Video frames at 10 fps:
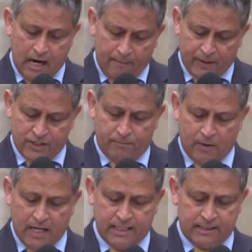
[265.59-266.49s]
operation
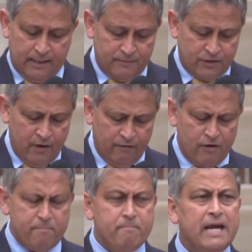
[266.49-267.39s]
project teams
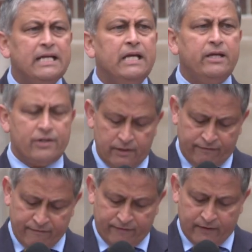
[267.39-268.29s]
for many years
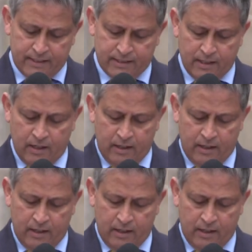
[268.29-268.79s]
of efforts